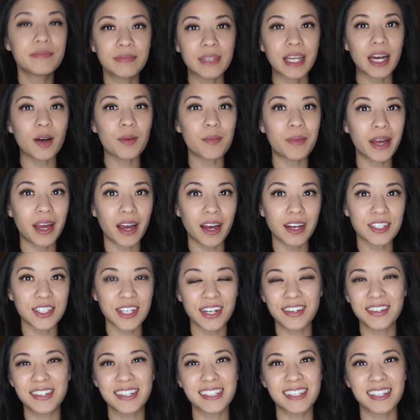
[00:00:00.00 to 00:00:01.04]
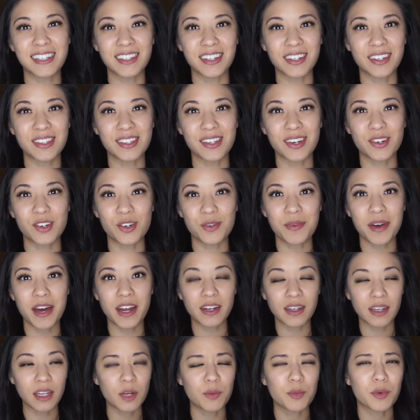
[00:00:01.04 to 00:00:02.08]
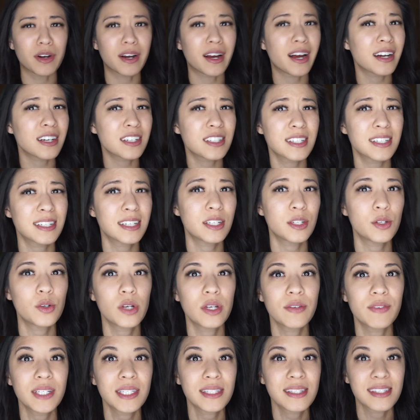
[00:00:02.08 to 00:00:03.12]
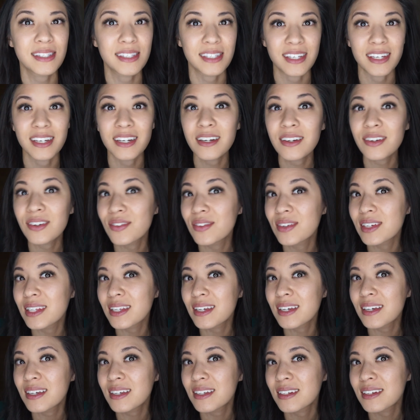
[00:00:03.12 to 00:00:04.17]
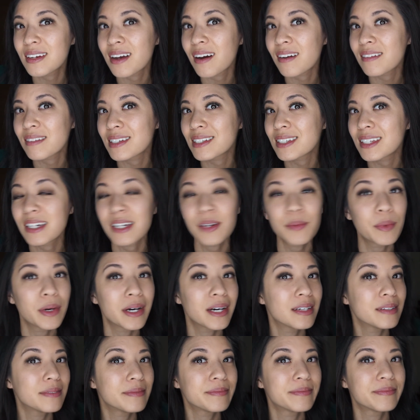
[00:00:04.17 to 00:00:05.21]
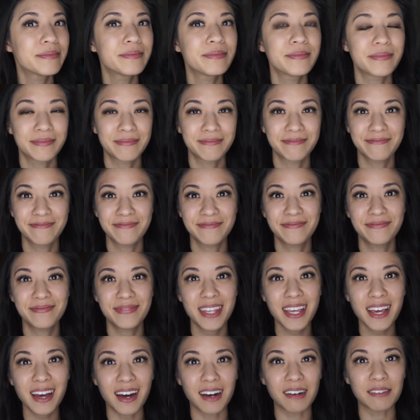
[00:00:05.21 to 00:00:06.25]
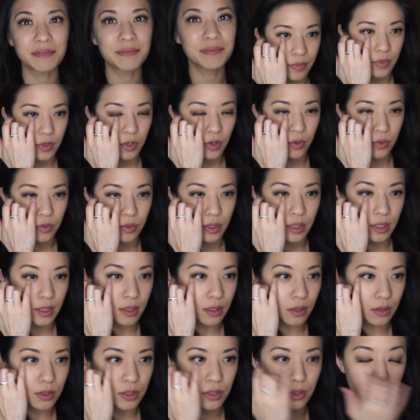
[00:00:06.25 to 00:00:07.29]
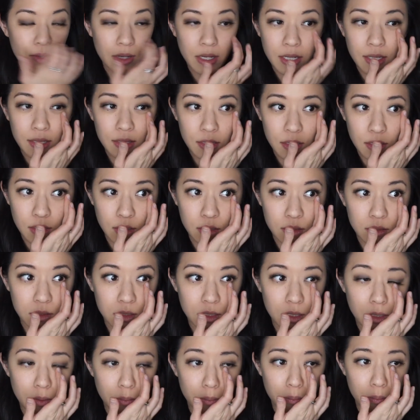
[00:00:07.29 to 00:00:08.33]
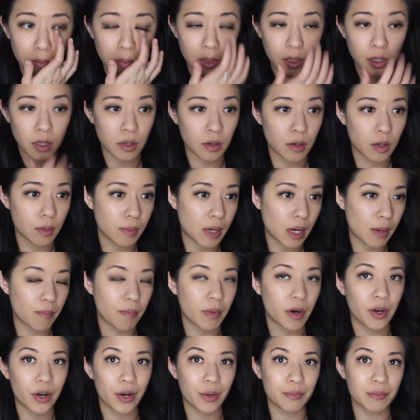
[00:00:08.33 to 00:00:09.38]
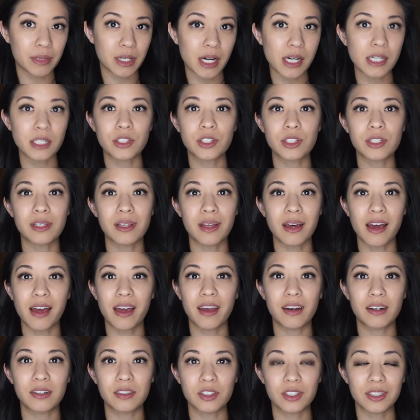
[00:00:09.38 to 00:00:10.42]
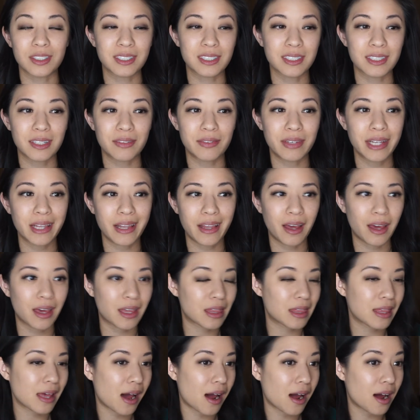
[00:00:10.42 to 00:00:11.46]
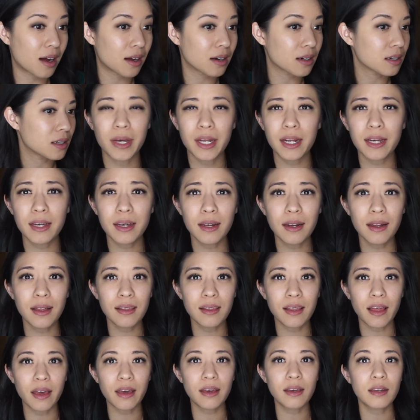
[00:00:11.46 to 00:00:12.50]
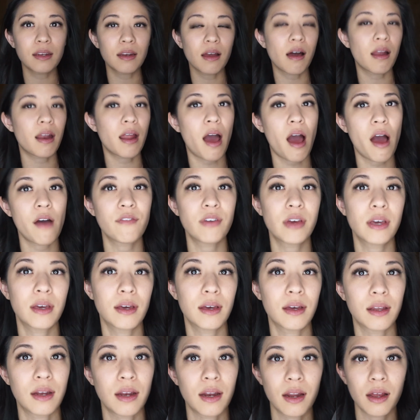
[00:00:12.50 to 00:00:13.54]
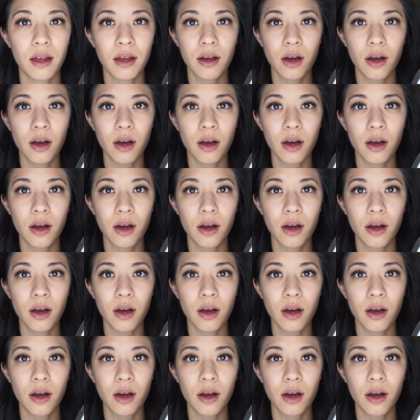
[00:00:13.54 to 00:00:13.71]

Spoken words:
Now my eyeshadow doesn't look so dramatic anymore. Actually, can you even see it? Really? Not really, but yeah. Don't think I'll do anything on the on my bottom lash line. I'll just leave it like that. And I kind of like not having a